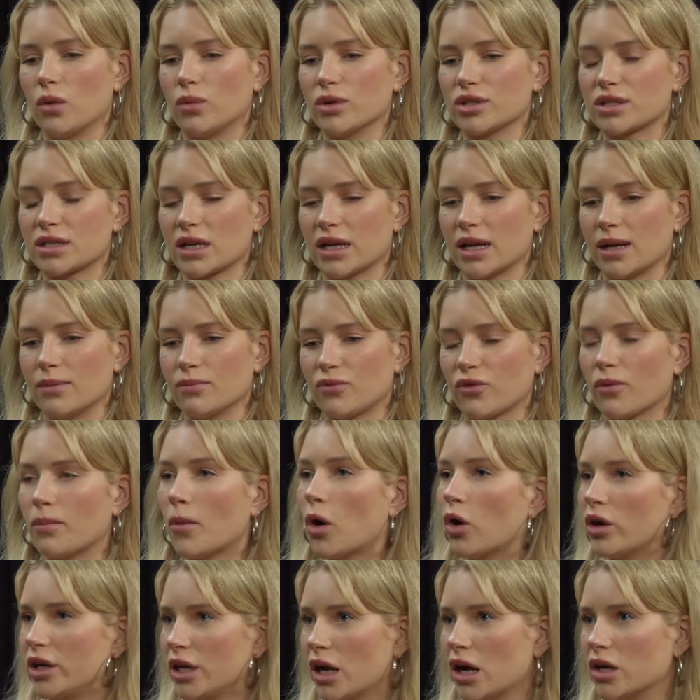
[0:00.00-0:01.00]
what's her name from
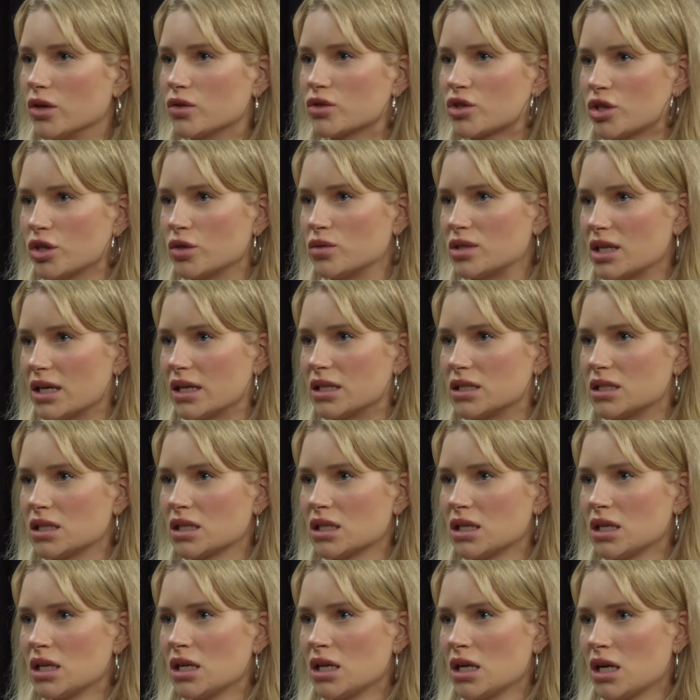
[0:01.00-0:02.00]
Hollyoaks, who did
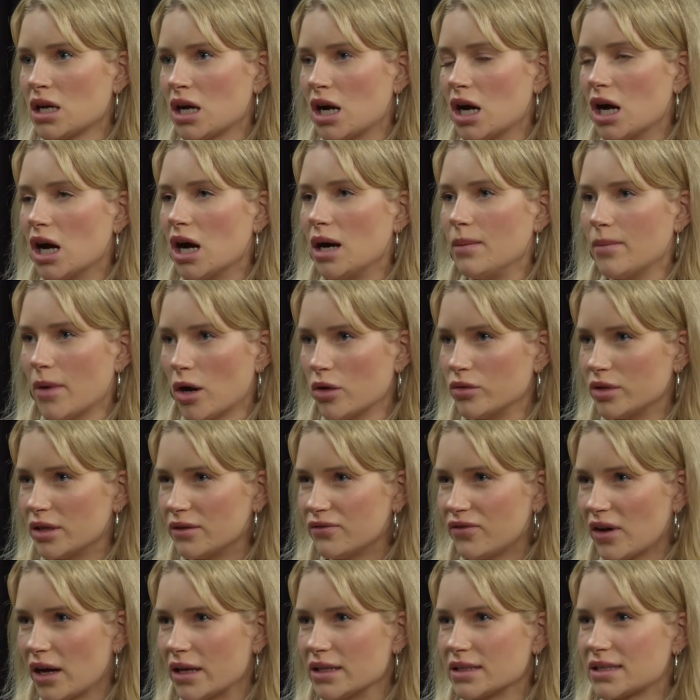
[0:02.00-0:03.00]

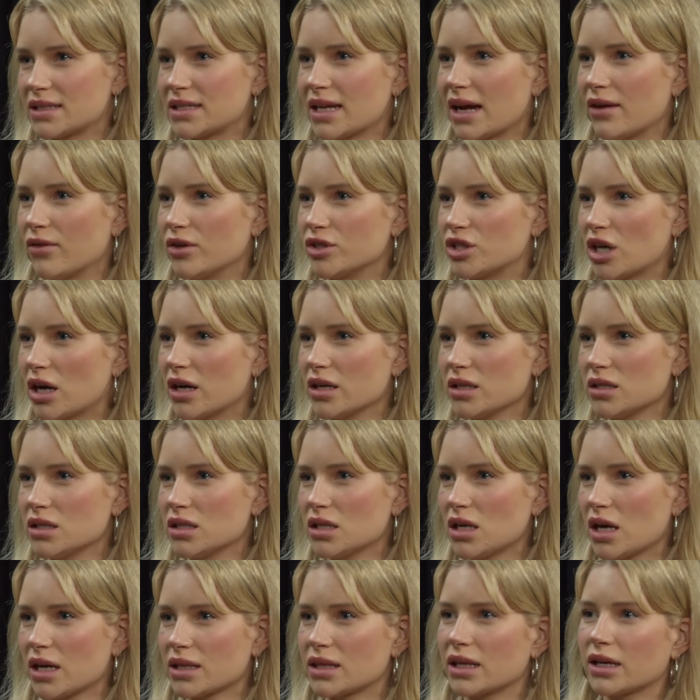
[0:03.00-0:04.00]
OnlyFans, Sarah
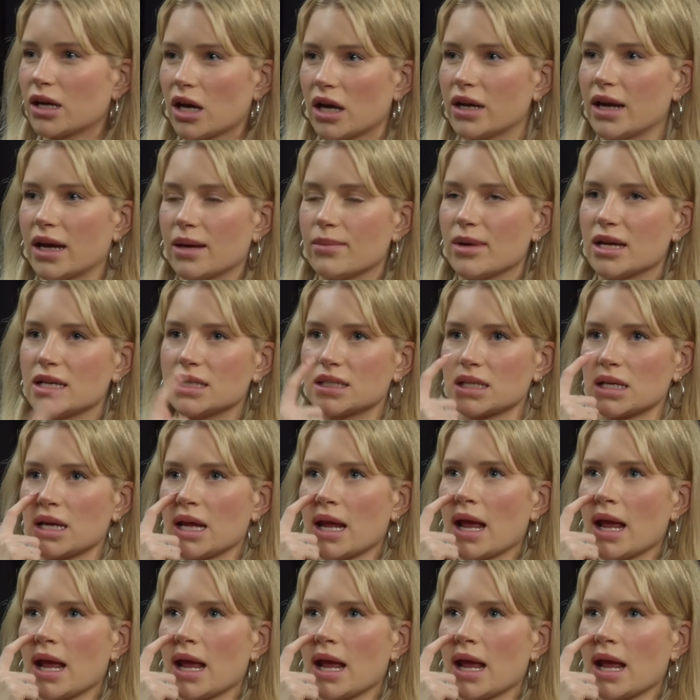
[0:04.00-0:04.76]
Dunn, I think her name is.